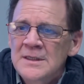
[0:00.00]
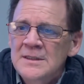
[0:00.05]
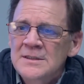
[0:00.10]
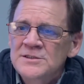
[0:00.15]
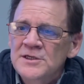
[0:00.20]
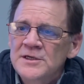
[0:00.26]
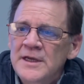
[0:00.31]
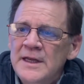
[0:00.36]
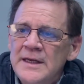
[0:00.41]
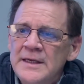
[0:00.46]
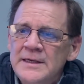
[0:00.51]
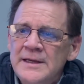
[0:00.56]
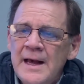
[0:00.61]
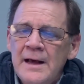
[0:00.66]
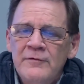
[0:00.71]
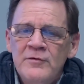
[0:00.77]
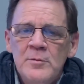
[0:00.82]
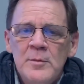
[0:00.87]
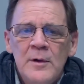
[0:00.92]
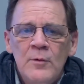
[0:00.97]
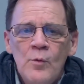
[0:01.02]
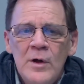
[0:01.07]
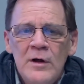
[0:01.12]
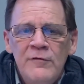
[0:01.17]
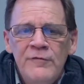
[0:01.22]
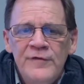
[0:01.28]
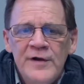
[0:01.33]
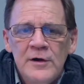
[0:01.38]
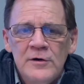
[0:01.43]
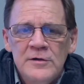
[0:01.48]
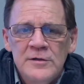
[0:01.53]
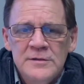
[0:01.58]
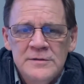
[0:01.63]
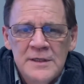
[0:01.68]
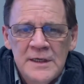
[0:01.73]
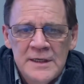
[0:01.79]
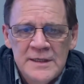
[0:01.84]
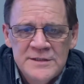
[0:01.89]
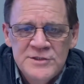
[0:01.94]
to need government welfare
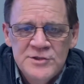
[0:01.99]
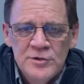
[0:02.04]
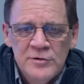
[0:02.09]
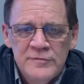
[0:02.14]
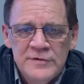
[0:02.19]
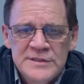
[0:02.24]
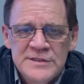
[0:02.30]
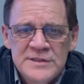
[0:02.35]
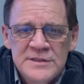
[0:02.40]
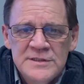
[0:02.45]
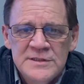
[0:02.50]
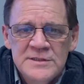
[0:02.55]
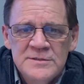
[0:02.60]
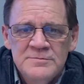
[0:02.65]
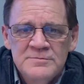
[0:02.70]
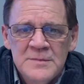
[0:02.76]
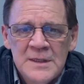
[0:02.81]
services,